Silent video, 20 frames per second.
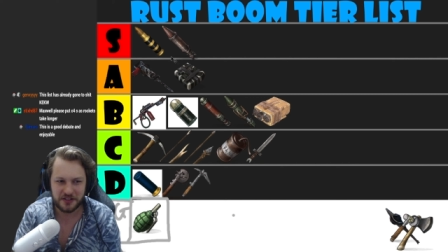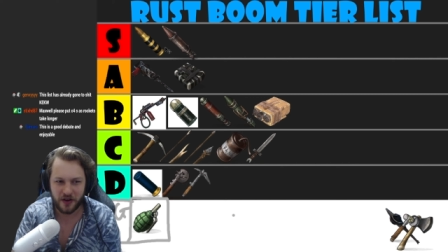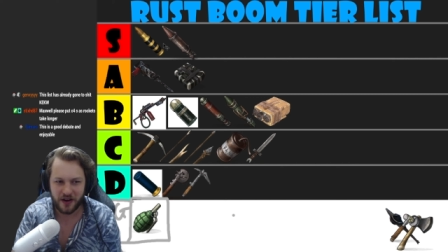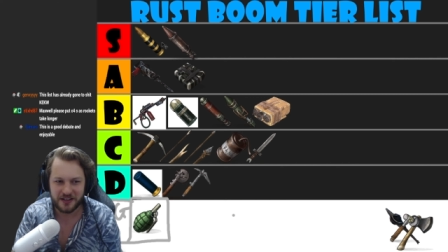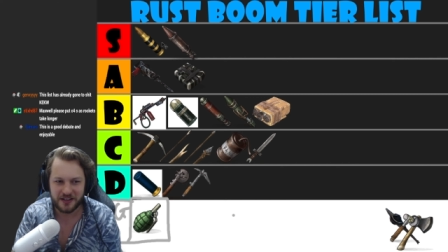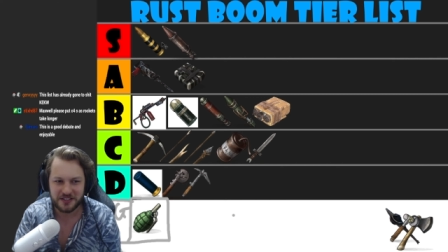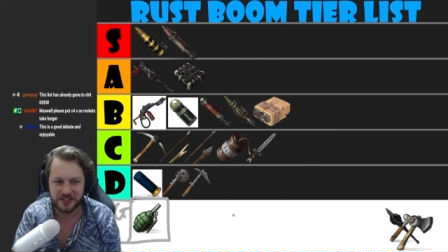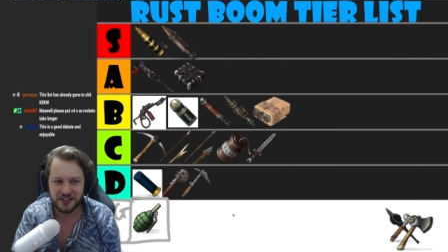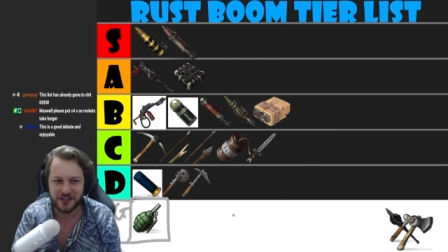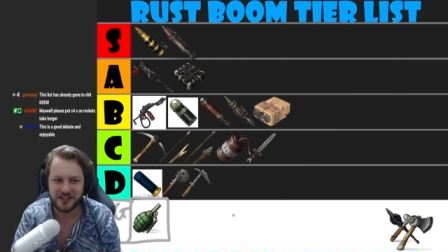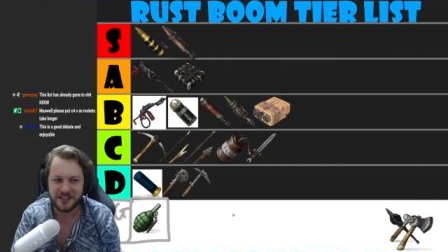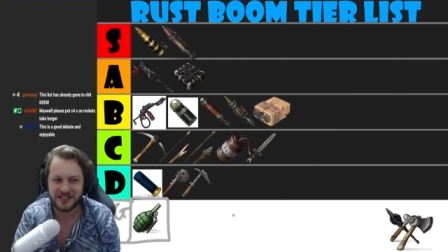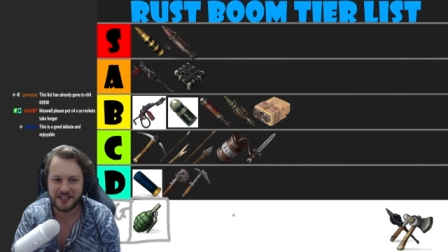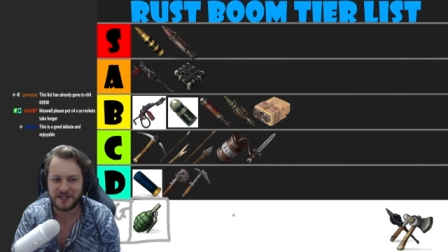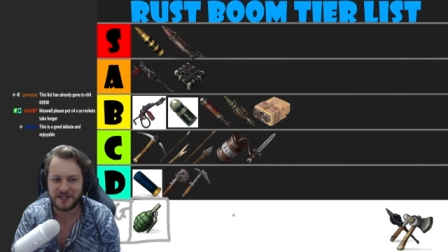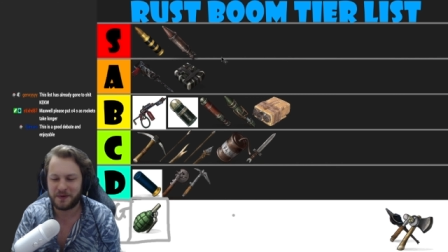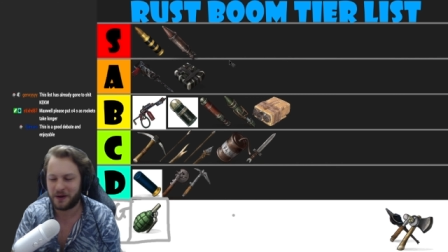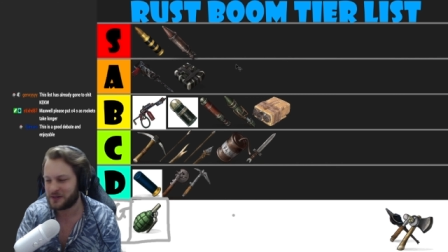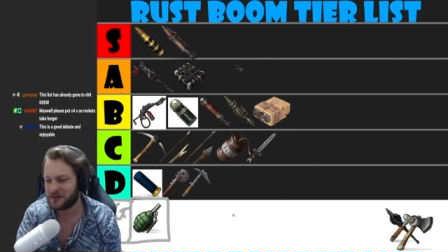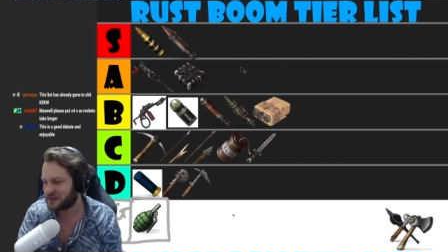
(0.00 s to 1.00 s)
as good as
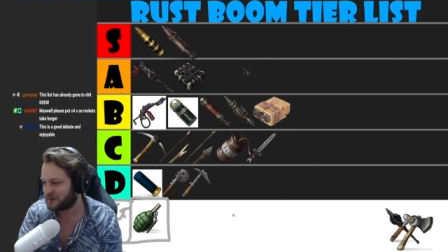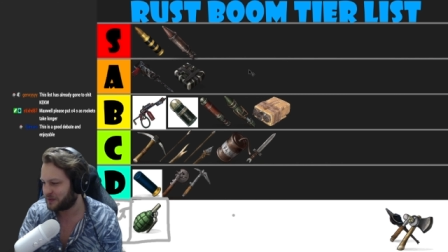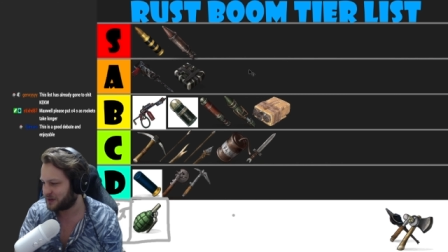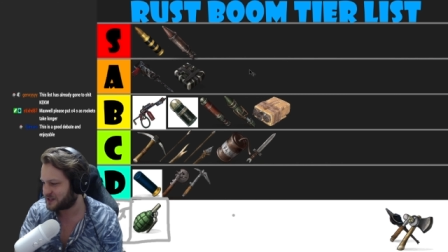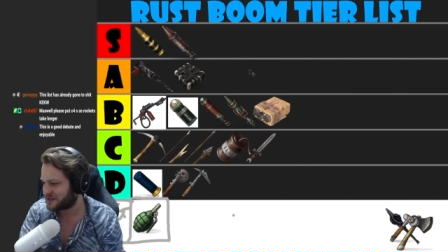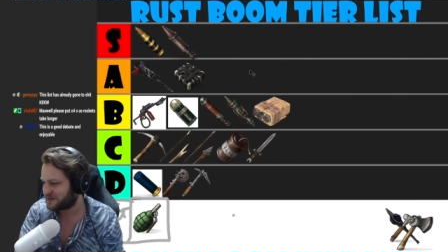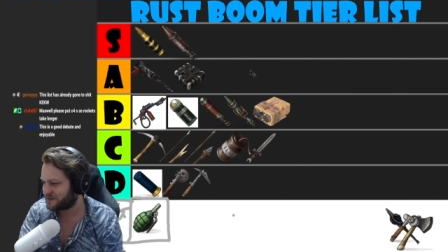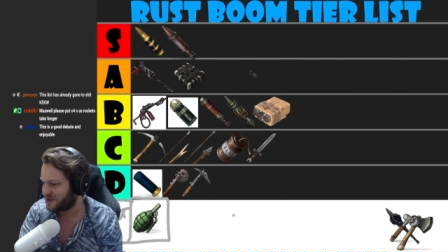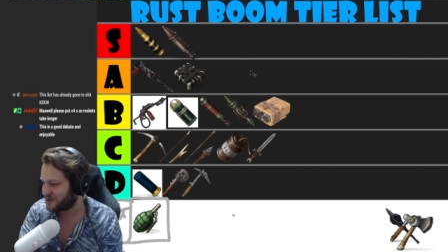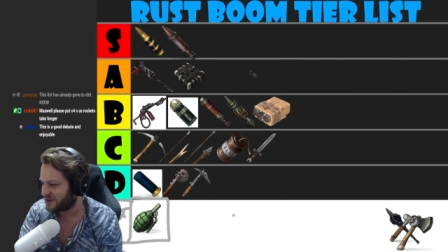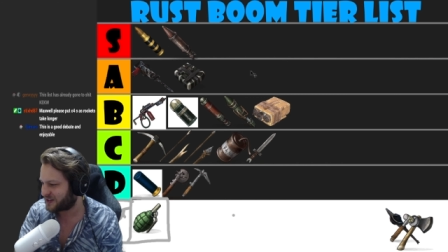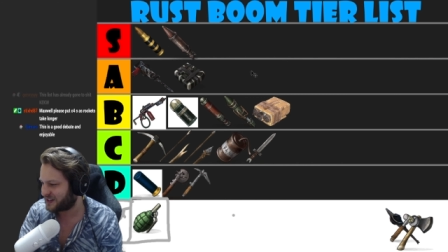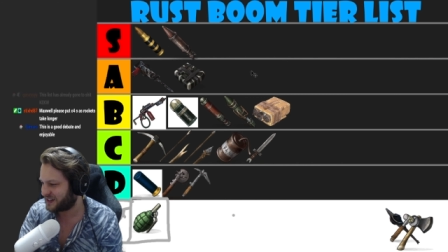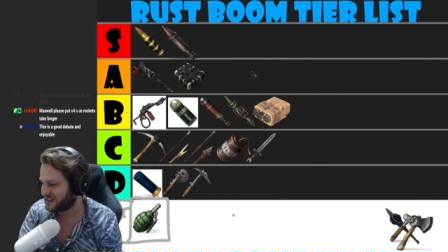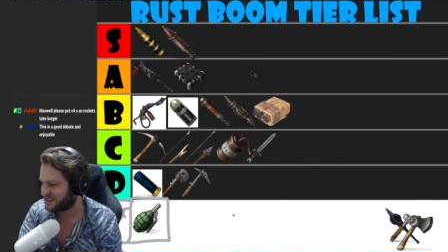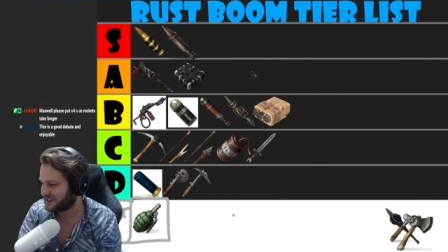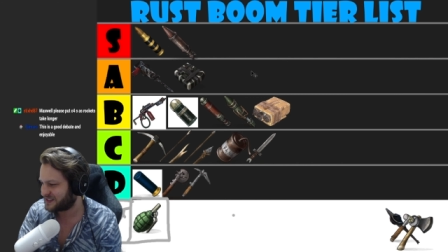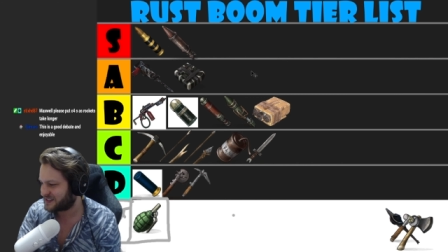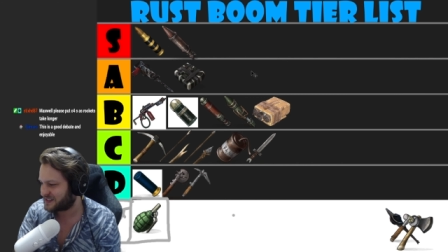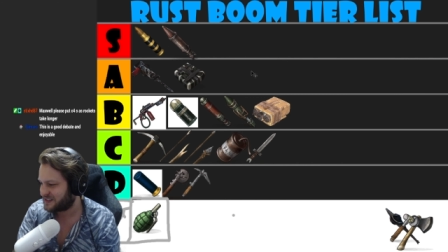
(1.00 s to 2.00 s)
explosive bullets and rockets.